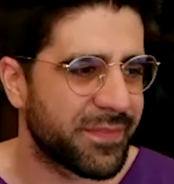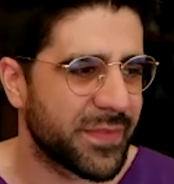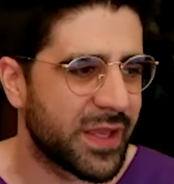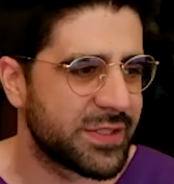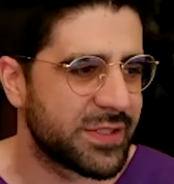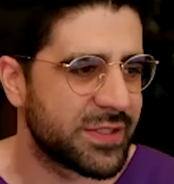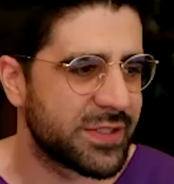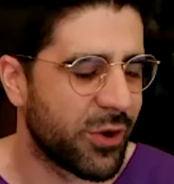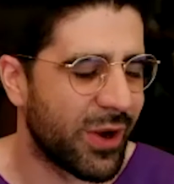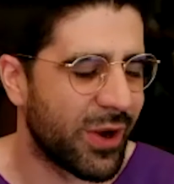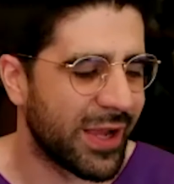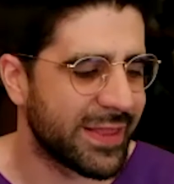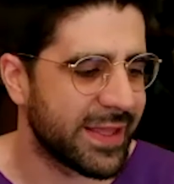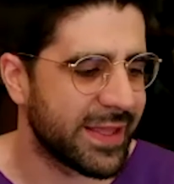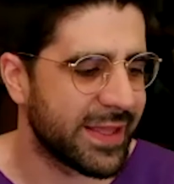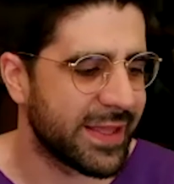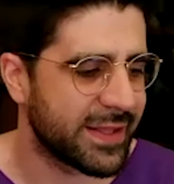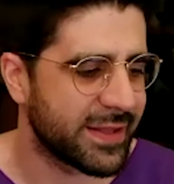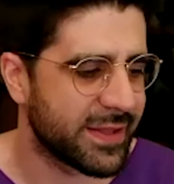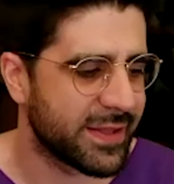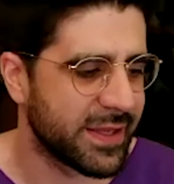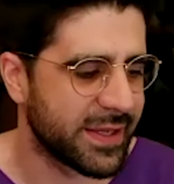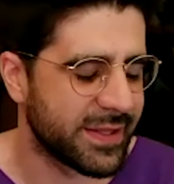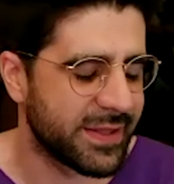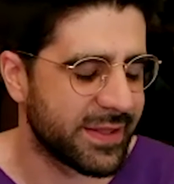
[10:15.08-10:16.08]
so I think
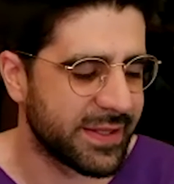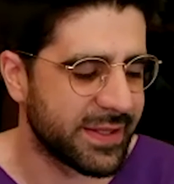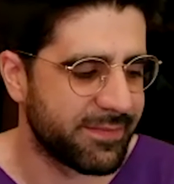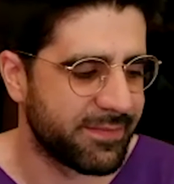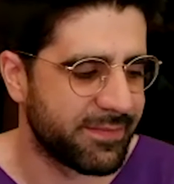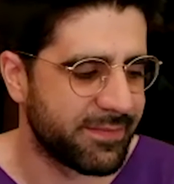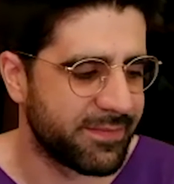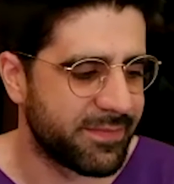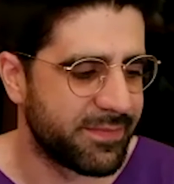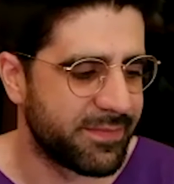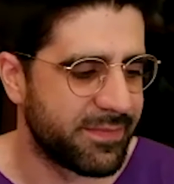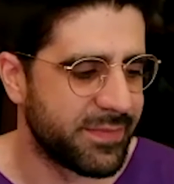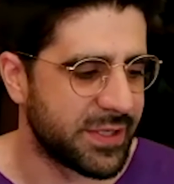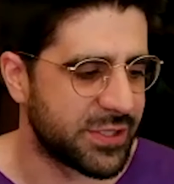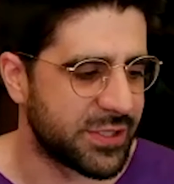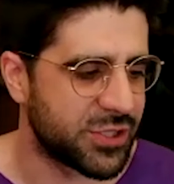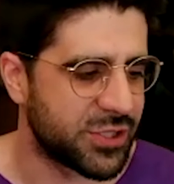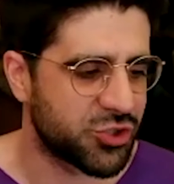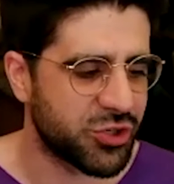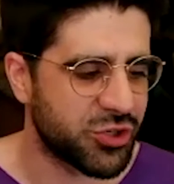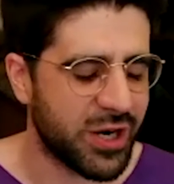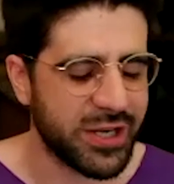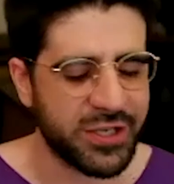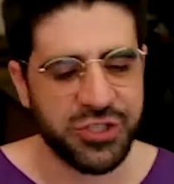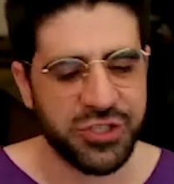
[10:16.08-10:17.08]
the, the the
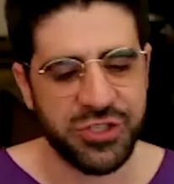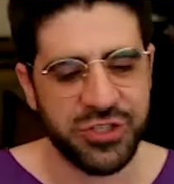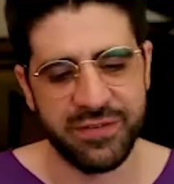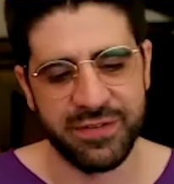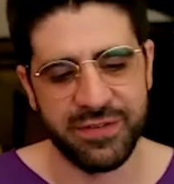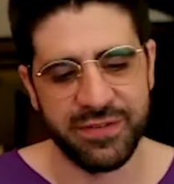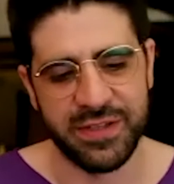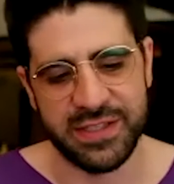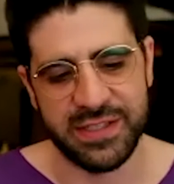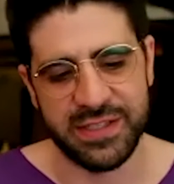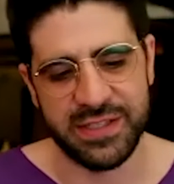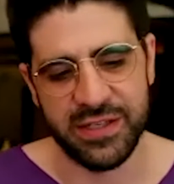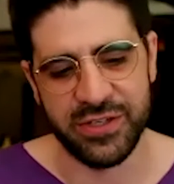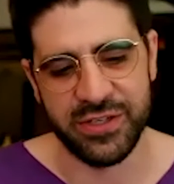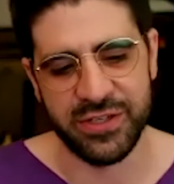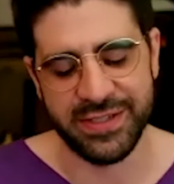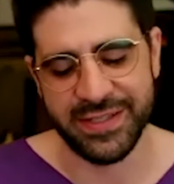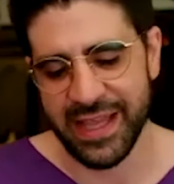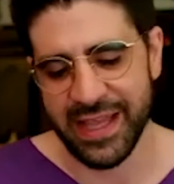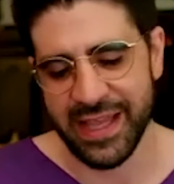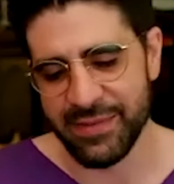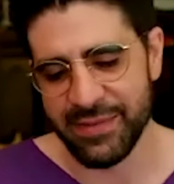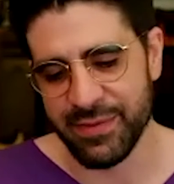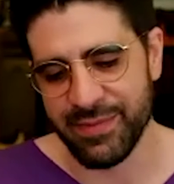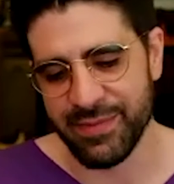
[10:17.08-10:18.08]
structure of the series
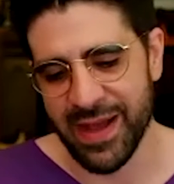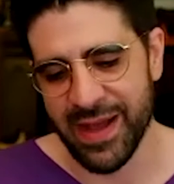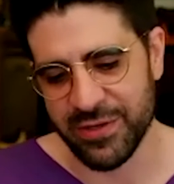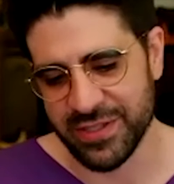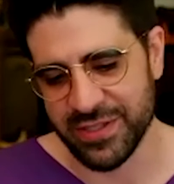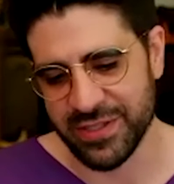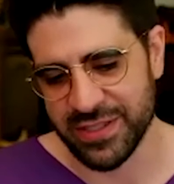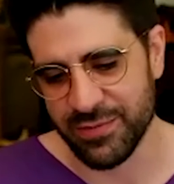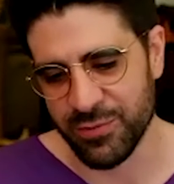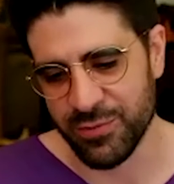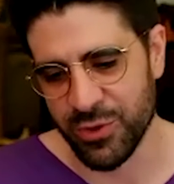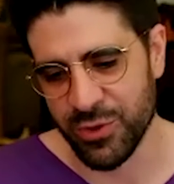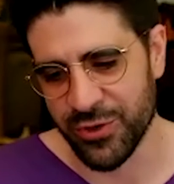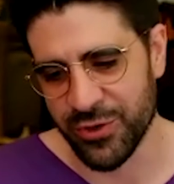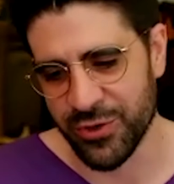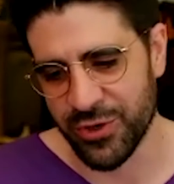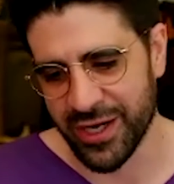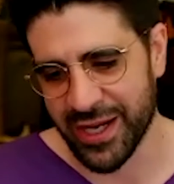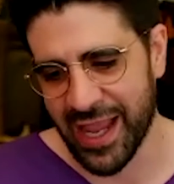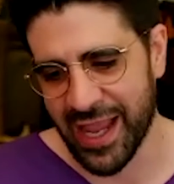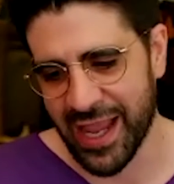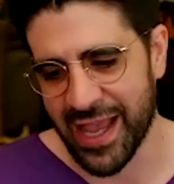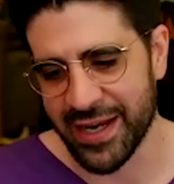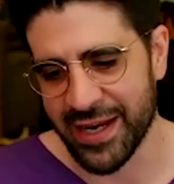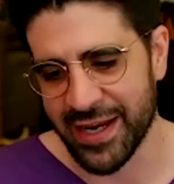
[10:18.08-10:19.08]
came about somewhat
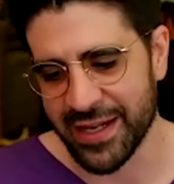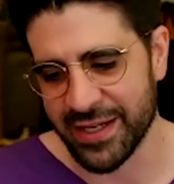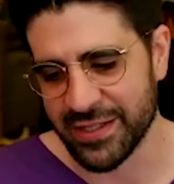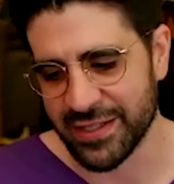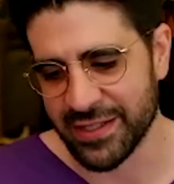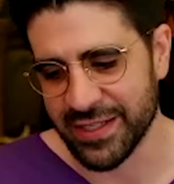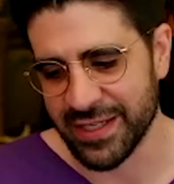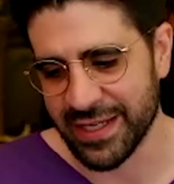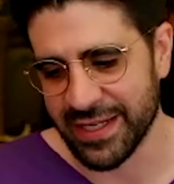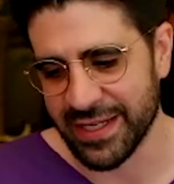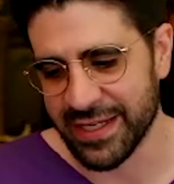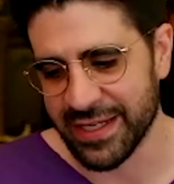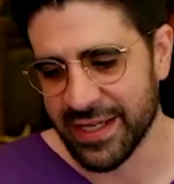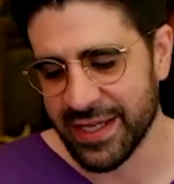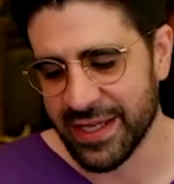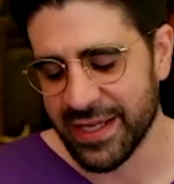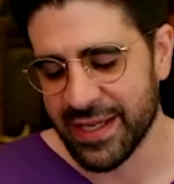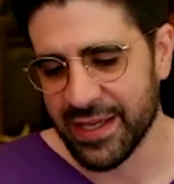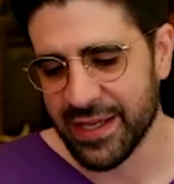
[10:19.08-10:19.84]
organically,